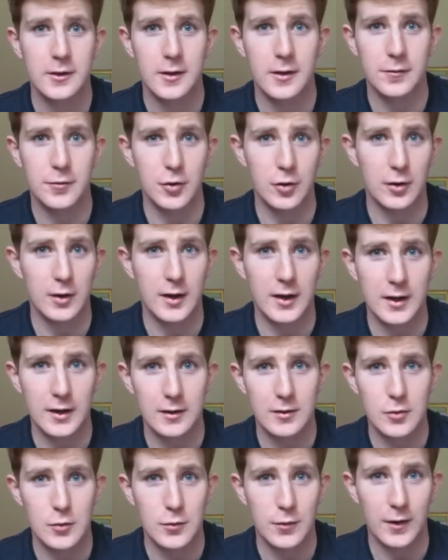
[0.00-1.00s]
If you're lean
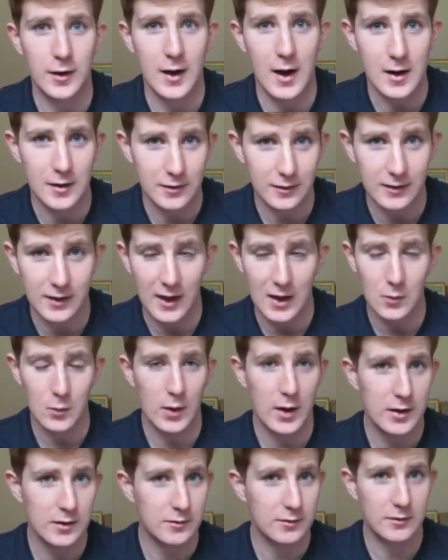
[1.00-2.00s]
and you find it hard to gain
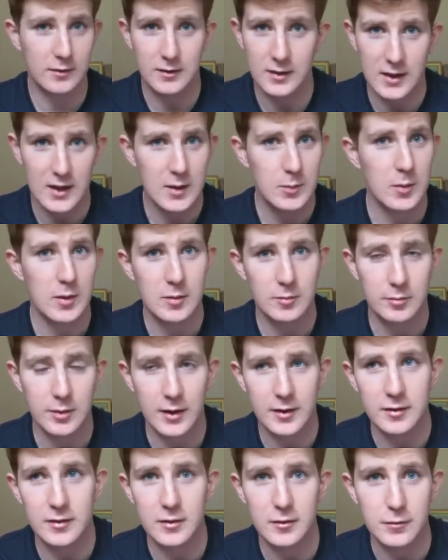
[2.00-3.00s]
weight, keep eating
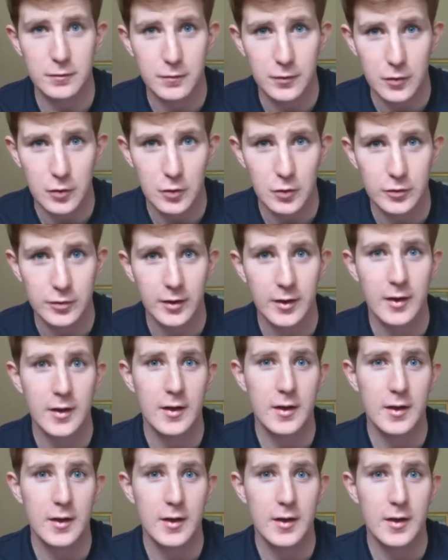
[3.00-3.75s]
plenty of food.